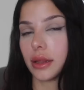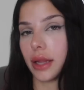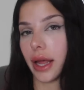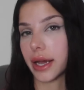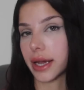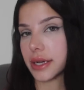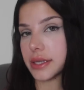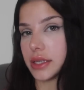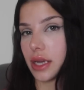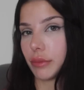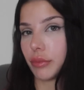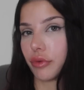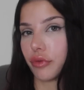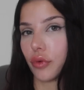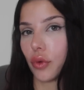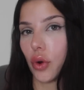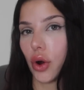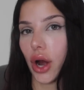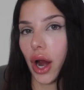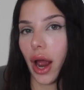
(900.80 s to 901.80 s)
Like I said
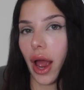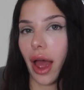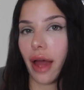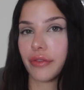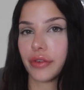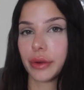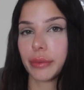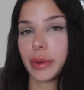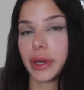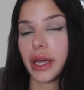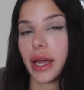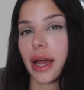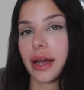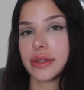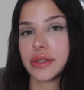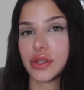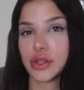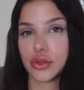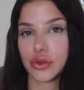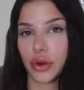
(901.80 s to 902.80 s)
before, everybody
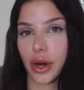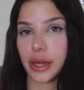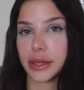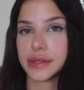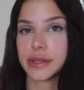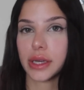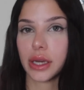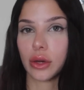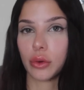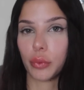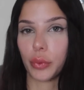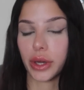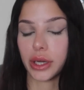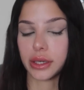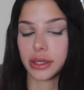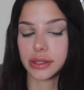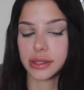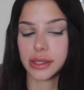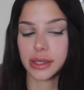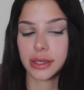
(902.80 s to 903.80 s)
has strengths and
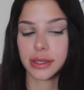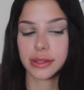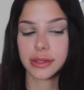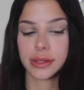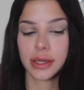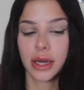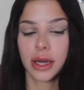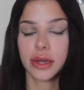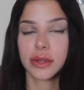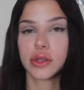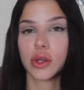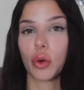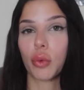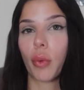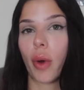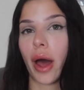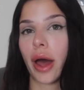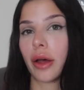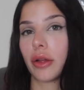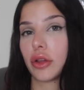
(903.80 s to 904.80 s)
weaknesses. So
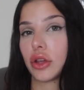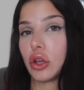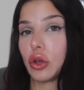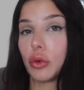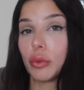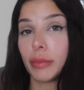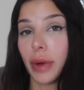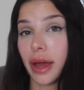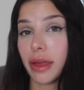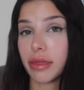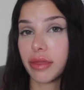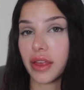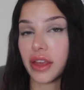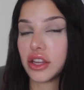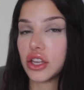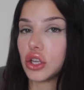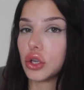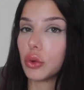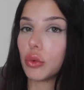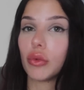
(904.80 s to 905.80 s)
while you might
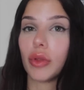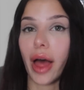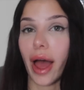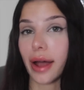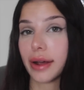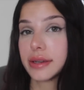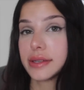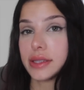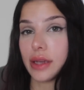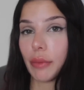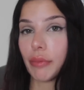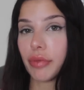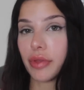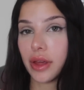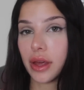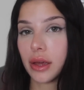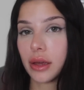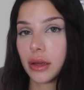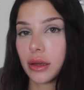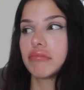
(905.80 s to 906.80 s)
think you lack
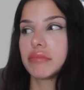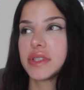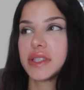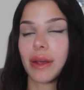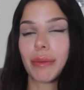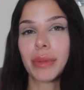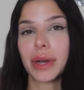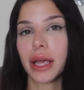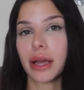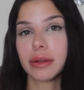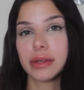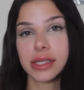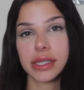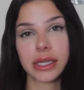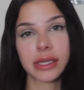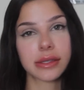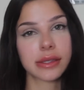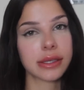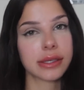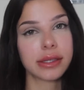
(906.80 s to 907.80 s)
something, somebody else
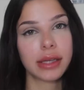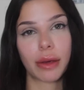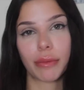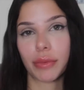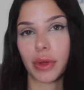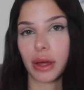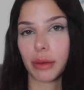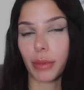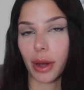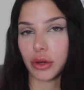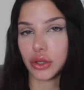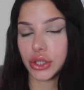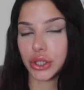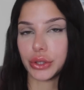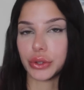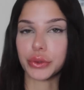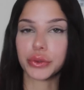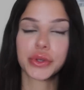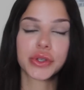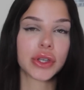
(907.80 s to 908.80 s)
thinks the same thing about
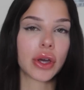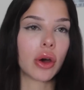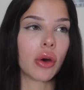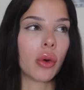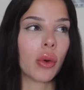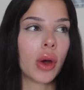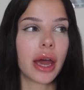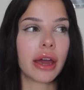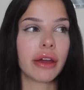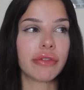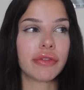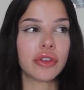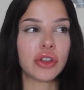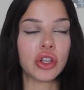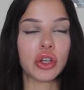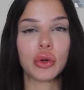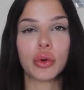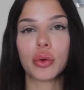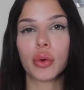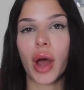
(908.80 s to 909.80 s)
you. So if
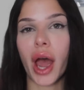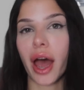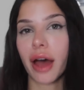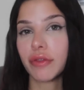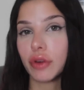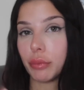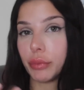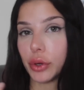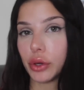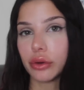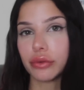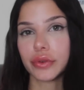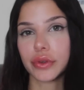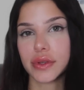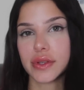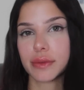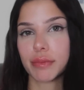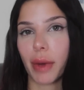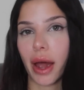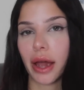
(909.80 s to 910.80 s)
you have a beautiful
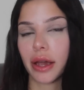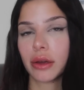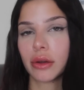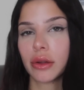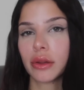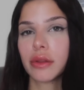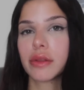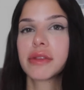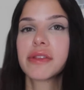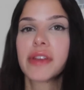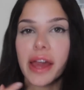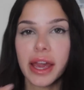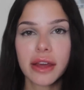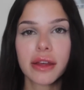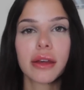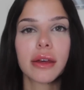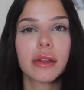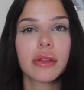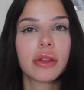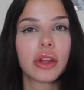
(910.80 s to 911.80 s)
smile,
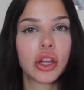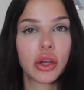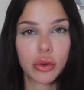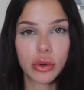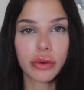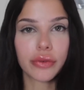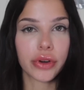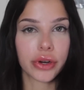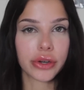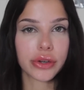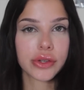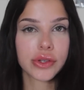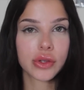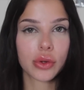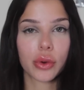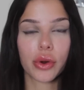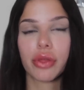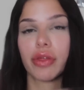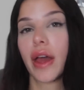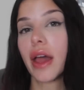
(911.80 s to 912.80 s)
thank the universe
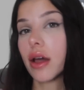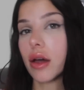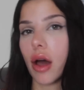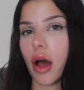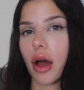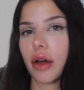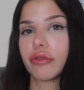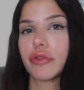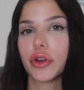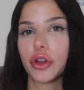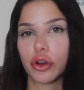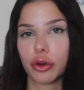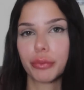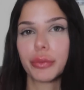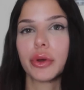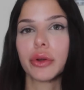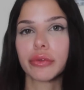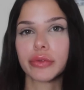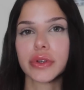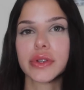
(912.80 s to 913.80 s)
or thank God for your
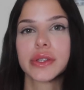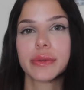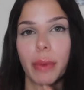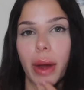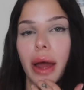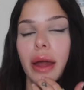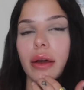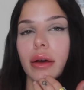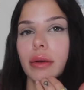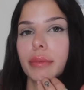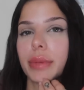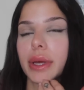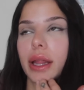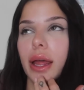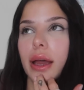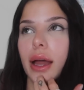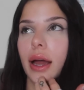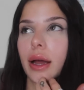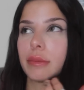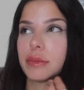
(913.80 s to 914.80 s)
beautiful smile. Be
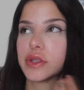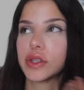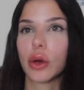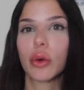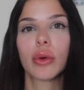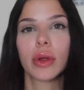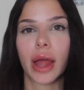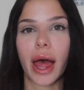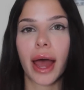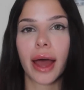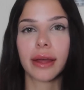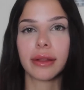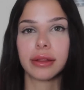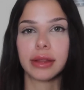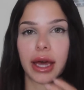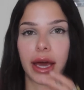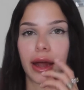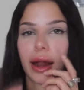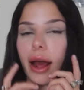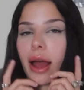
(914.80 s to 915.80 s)
like, I'm so glad
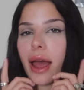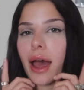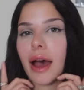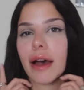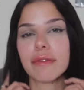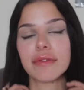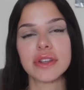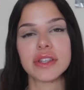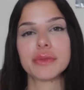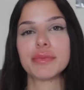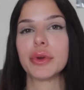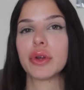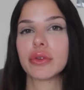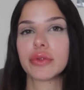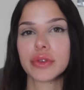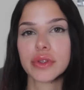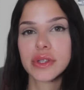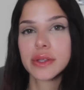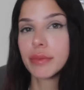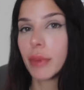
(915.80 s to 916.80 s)
that I have this
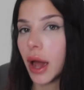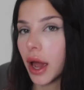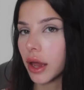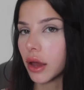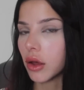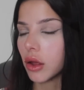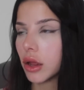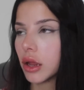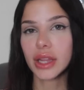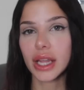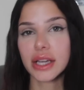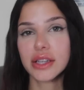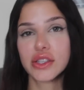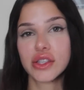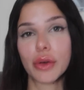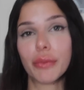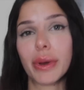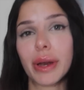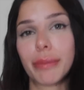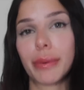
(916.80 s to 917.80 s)
beautiful smile. So
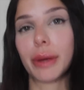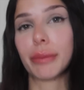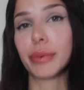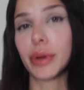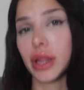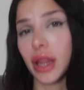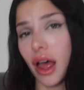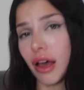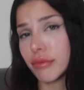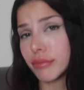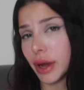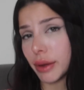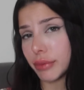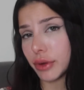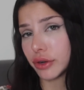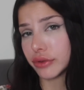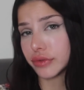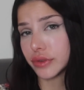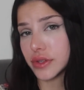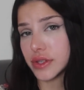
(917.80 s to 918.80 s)
many people love my
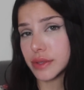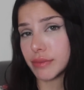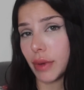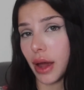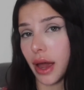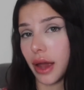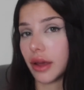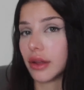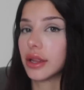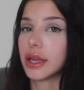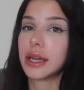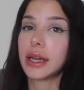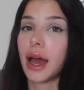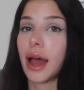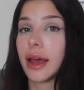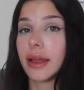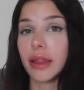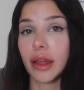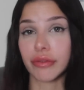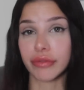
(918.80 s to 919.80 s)
beautiful smile and
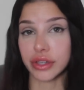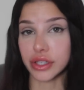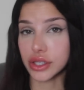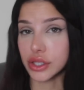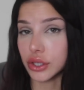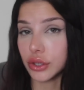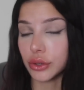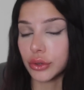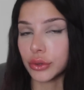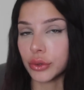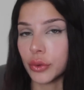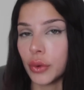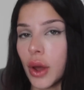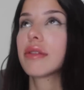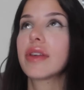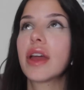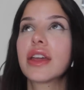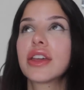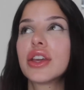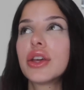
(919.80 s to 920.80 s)
I love it too.
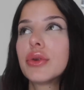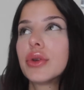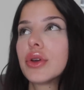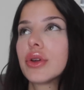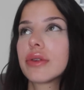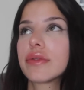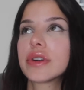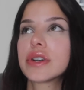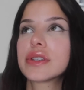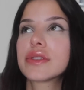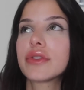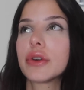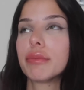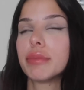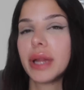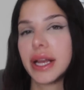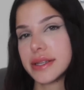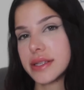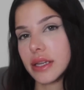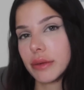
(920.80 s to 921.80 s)
Thank you, universe, for
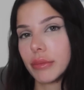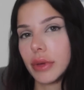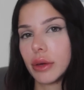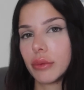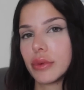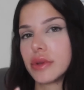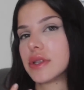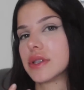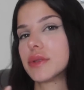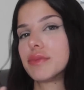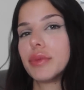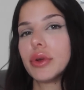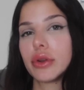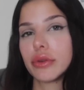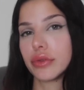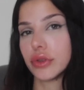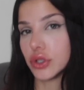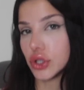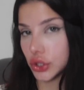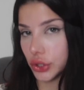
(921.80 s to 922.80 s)
blessing me with this
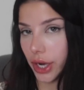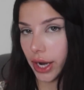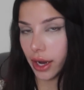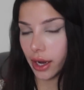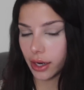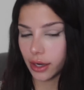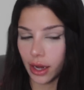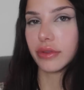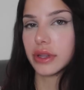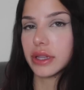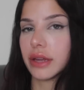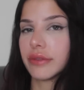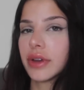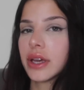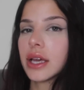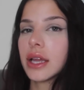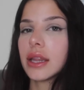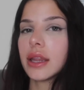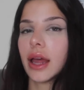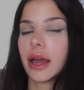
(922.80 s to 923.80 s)
beautiful trait.
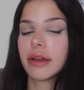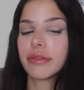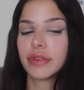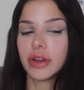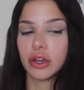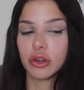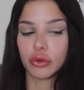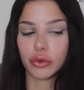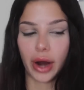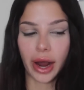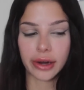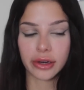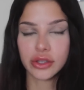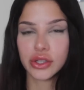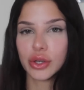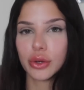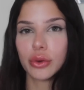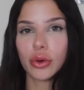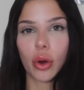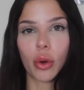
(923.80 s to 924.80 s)
Living a life in
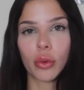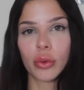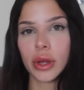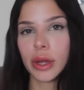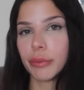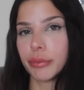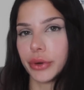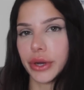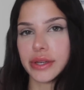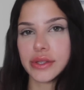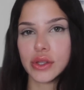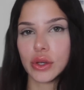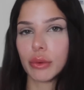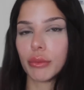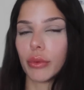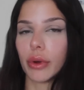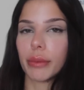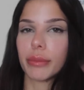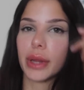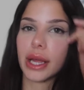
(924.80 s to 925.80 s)
gratitude only brings you
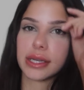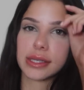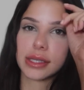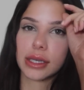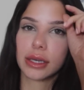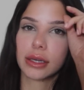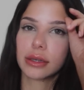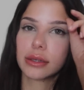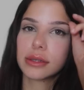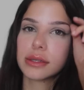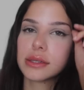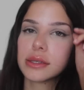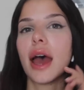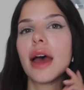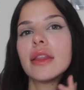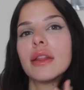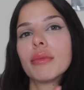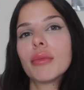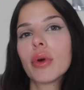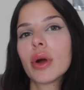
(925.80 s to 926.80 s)
more blessings.
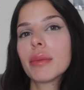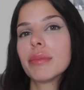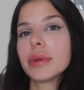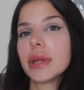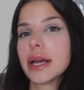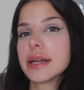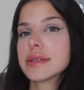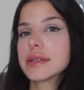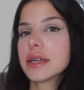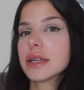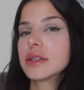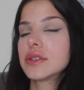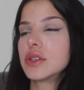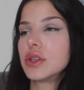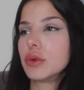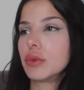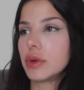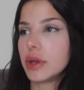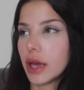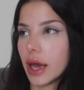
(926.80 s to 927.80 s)
And the more blessings
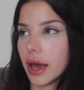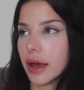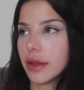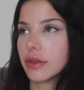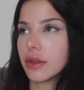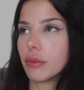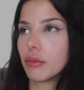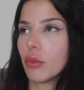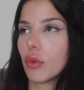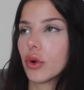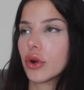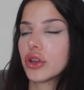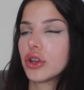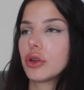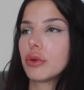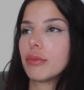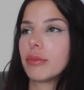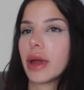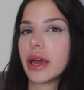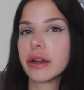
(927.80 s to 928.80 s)
you get, the more
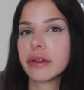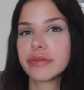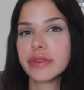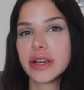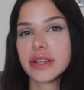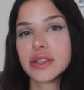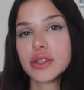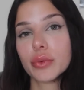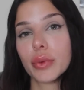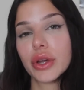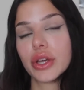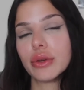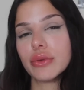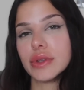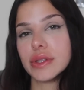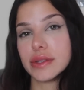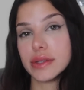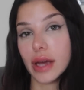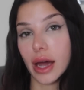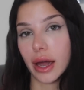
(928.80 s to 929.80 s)
you manifest what you
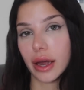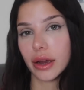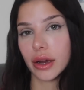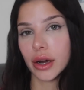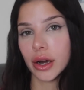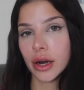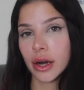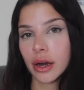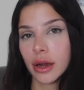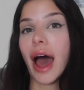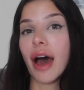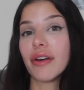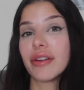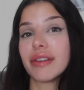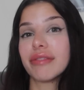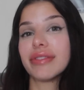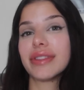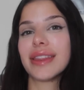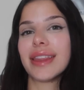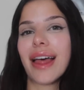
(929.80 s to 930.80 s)
desire out
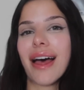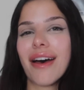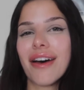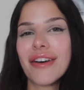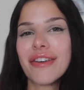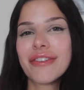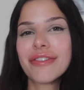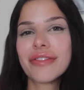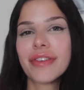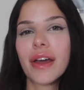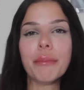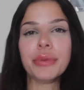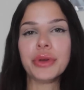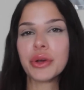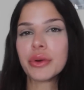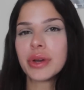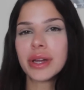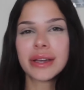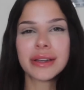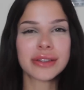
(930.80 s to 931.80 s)
of love.
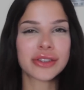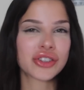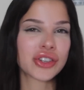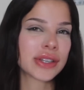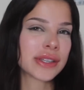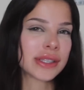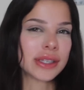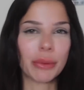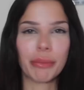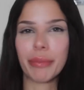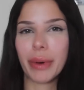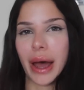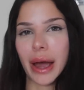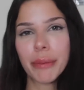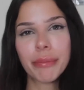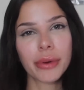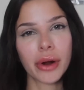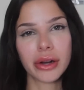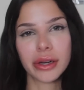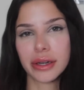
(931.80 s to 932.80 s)
Beauty is just a
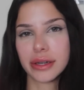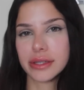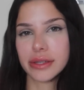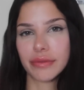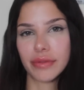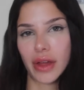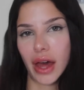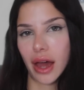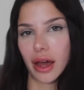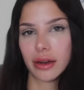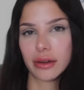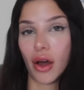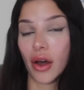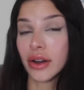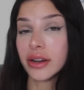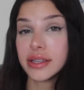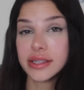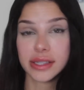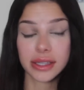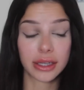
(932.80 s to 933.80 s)
byproduct of that,
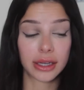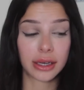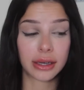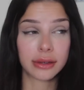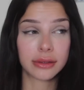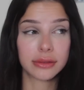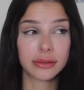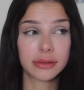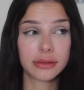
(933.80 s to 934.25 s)
honestly.